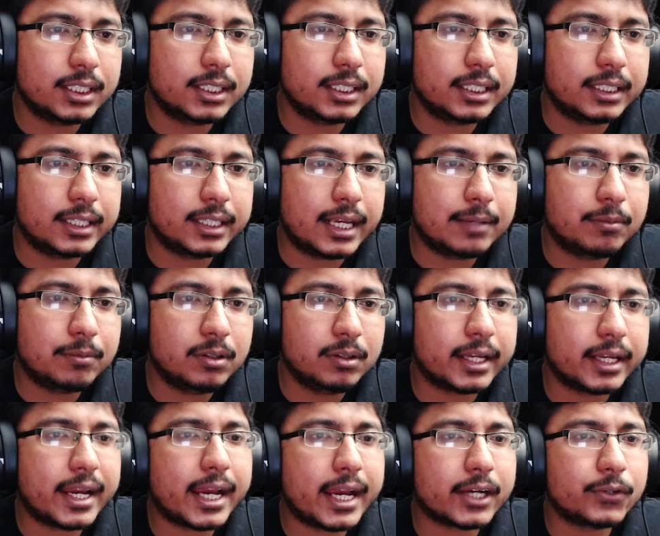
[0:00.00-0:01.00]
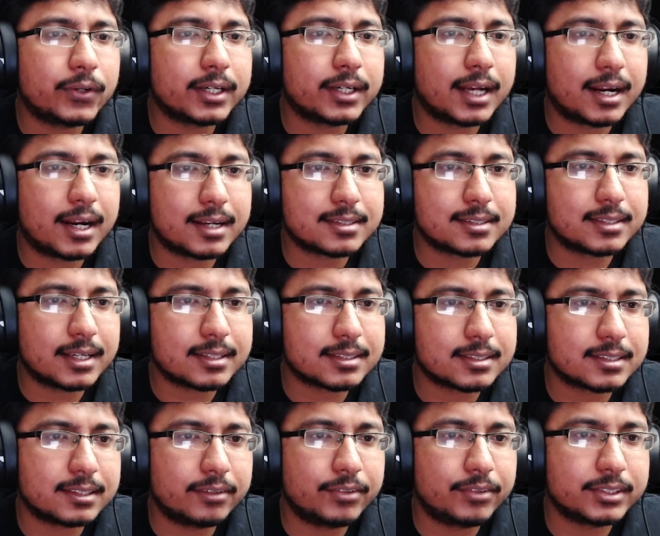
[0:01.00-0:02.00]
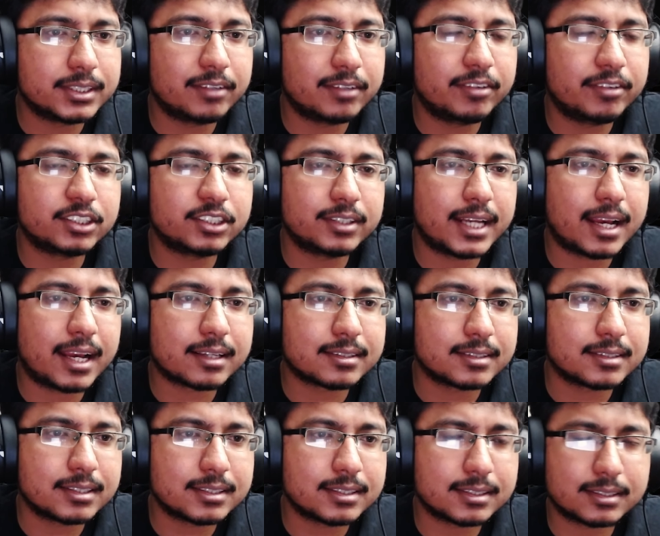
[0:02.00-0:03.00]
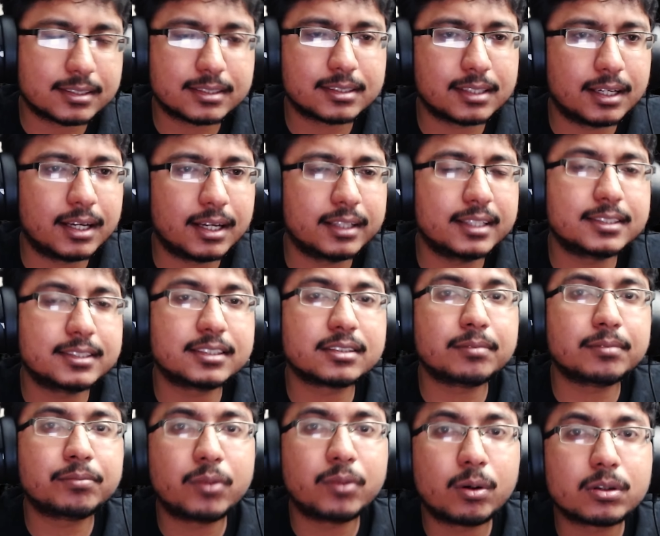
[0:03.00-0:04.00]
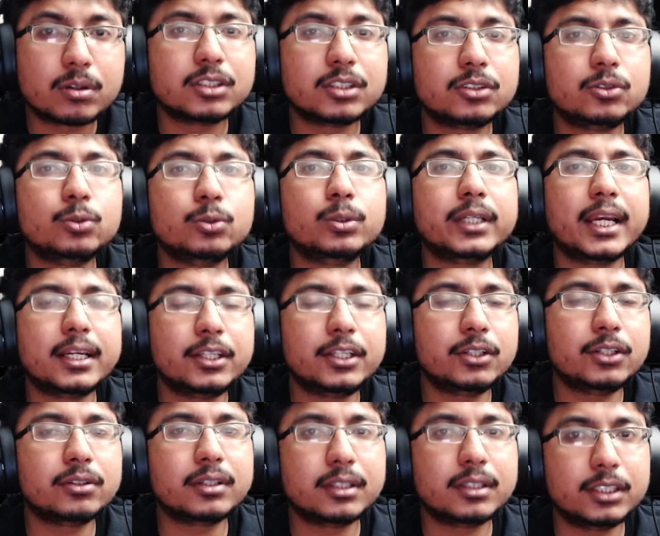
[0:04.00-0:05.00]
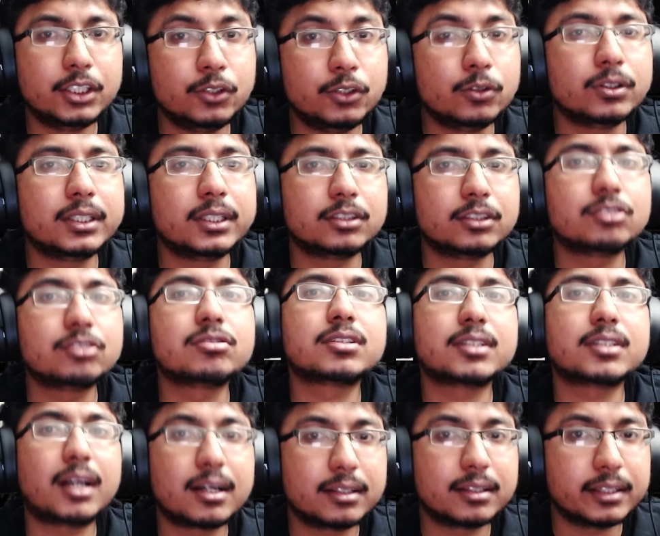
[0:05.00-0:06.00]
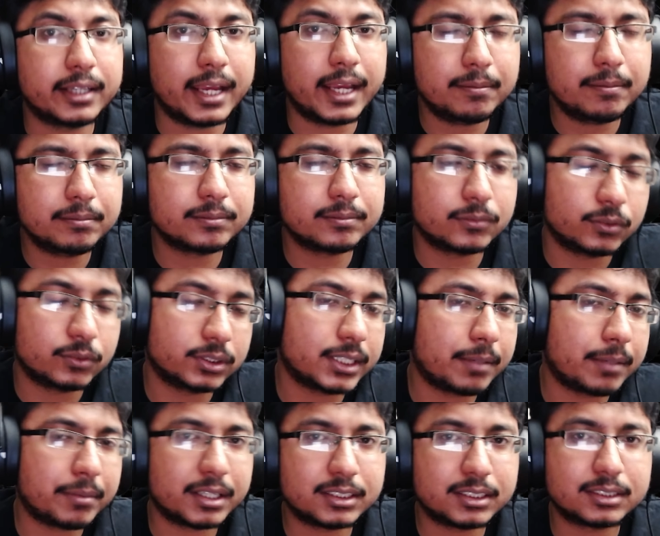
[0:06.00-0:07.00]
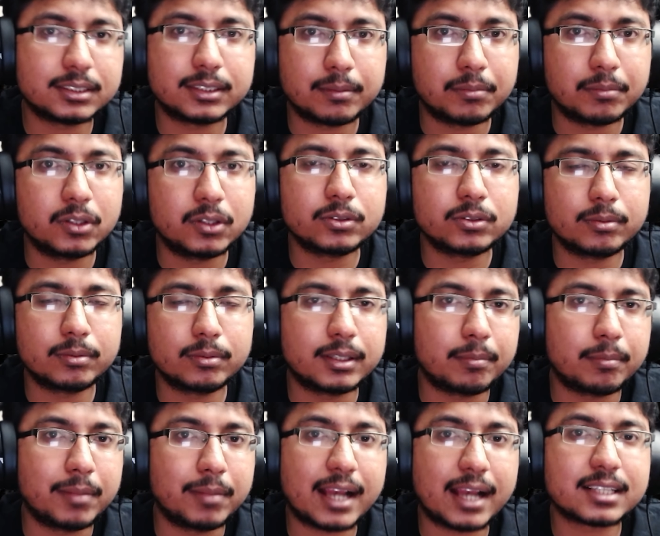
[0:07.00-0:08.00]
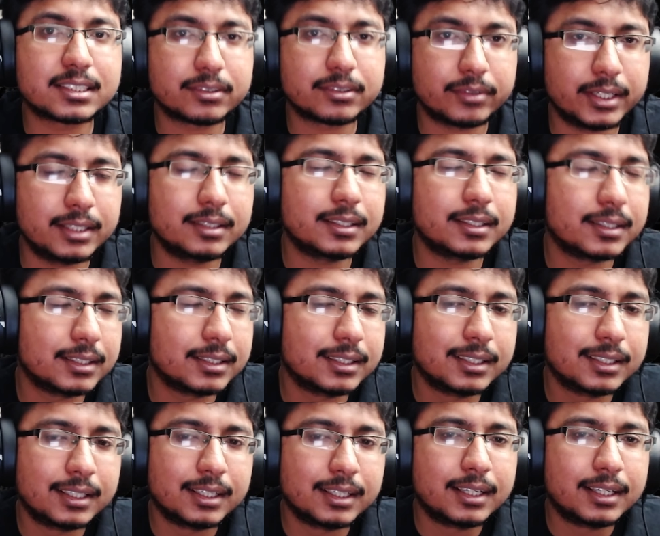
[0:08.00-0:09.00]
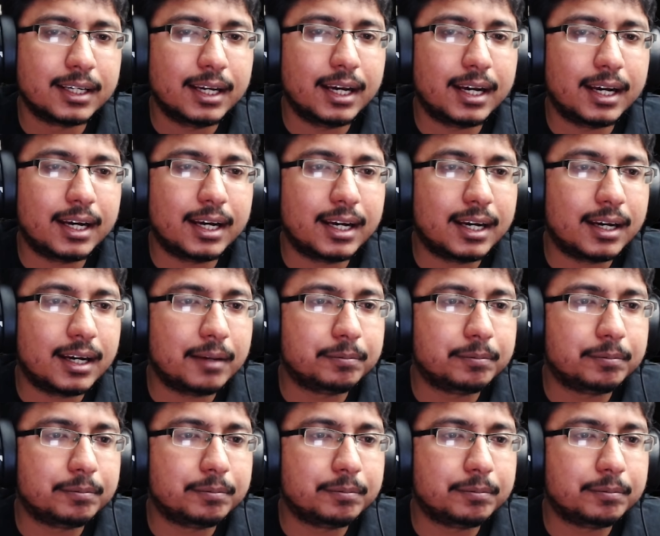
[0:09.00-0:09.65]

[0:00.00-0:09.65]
enable the accurate RSX reservation access. This is important to get your, to start the game, which I mentioned, the blue with the black screen. And